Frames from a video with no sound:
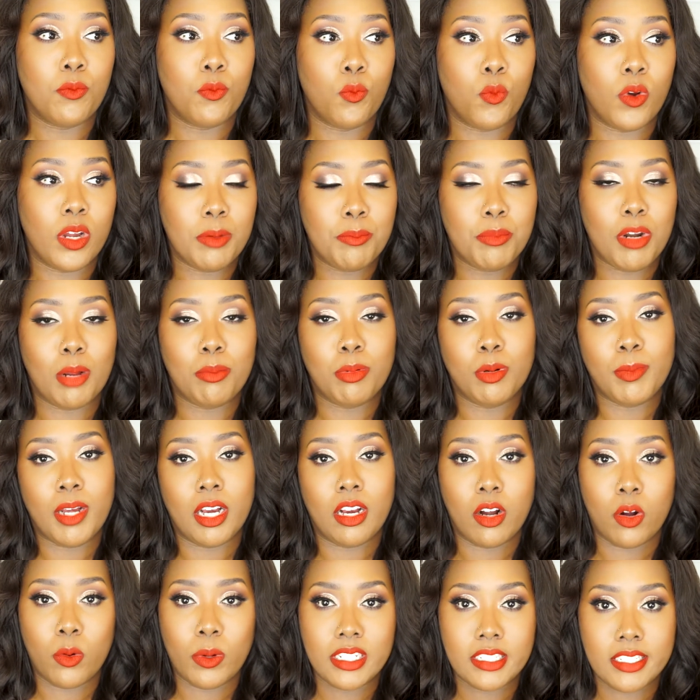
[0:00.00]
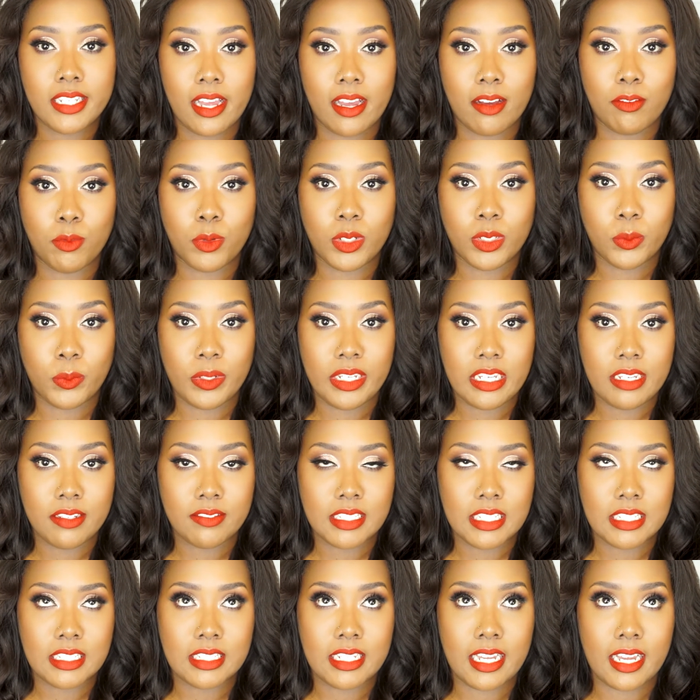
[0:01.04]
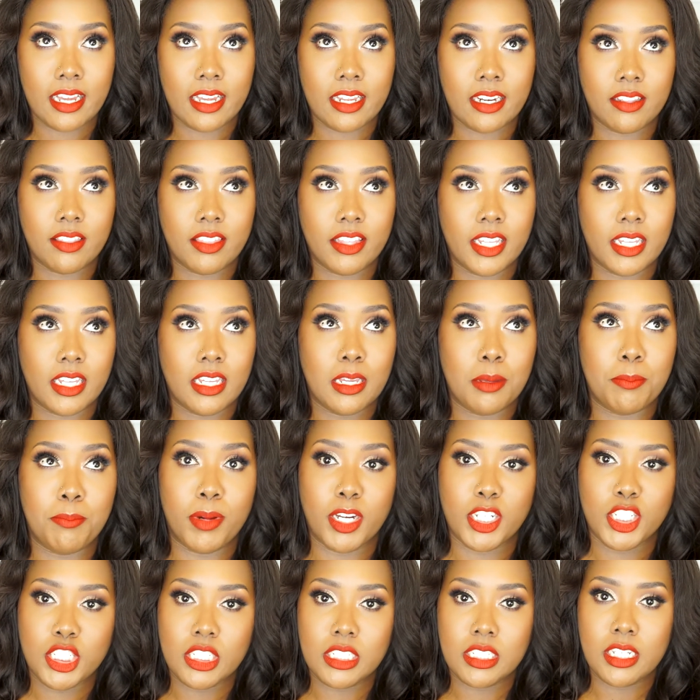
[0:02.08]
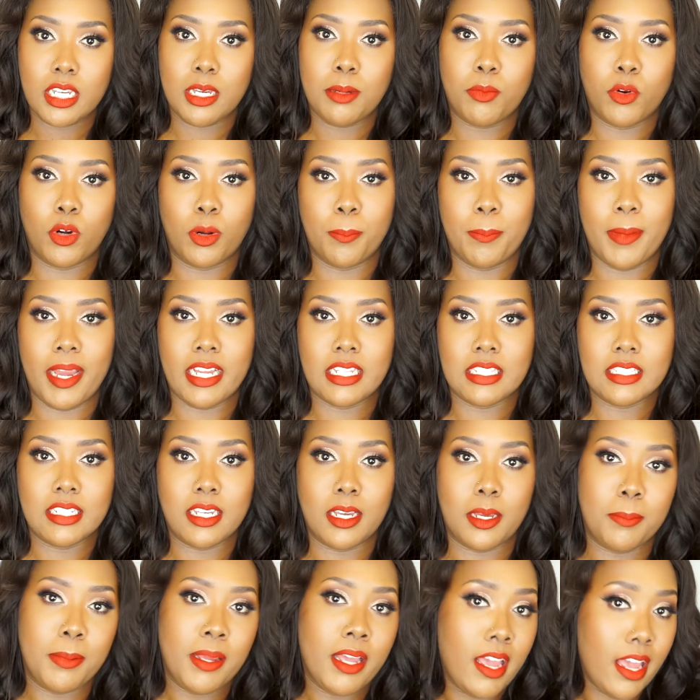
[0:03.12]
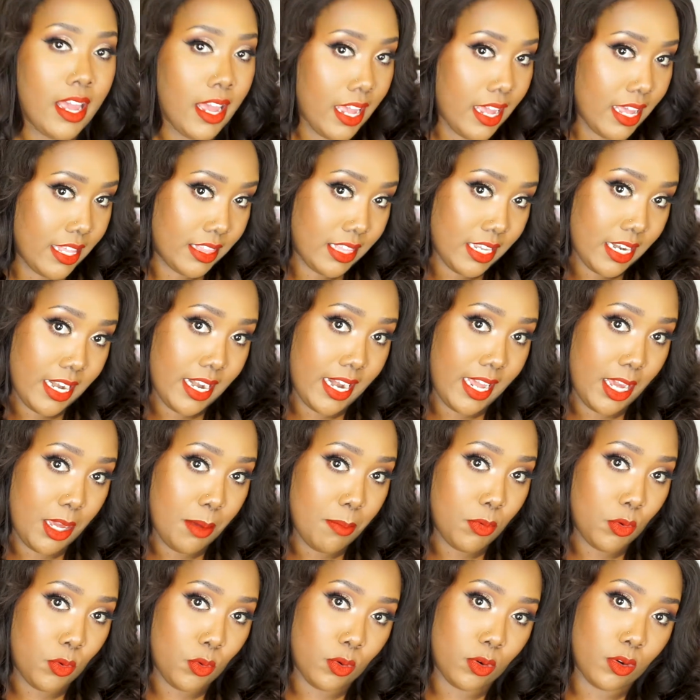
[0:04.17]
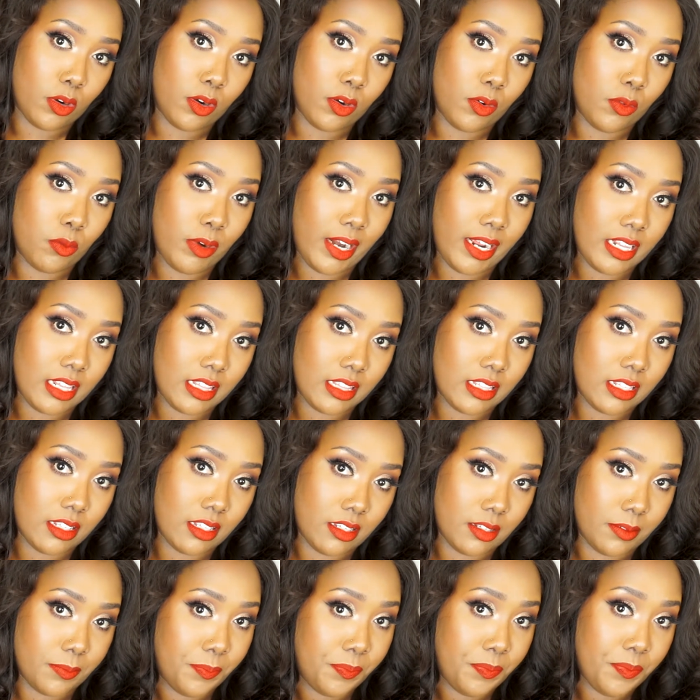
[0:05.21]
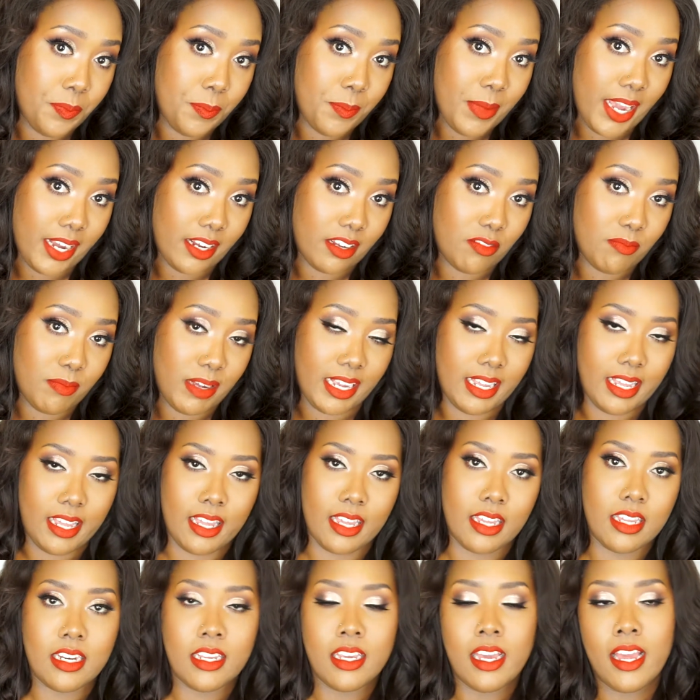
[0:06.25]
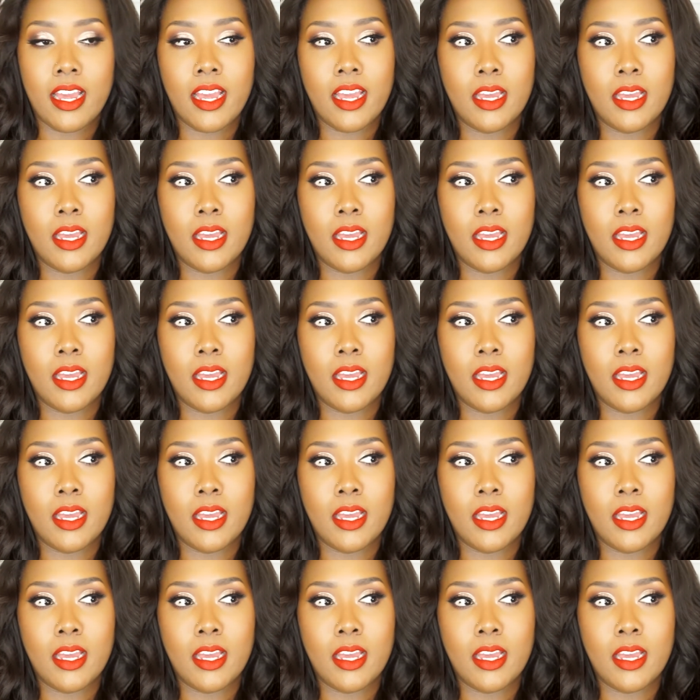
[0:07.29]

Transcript: One problem I always have with weaves is that it bunches up or mats up at the nape or right at the back of my head.